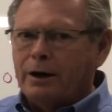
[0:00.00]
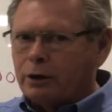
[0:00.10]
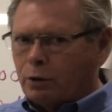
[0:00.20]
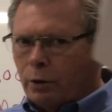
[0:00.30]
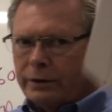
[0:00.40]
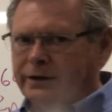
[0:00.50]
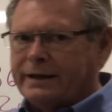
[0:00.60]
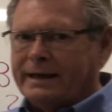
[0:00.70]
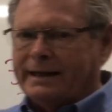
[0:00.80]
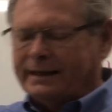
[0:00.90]
according to
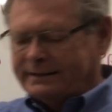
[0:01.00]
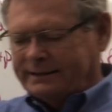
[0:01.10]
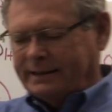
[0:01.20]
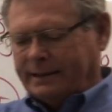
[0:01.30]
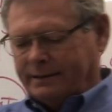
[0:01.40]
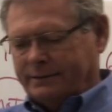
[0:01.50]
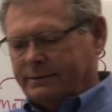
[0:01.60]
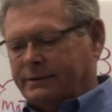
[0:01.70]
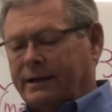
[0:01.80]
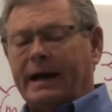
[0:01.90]
the NEC.
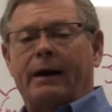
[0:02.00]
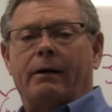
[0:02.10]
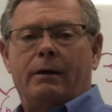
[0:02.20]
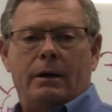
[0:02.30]
Now,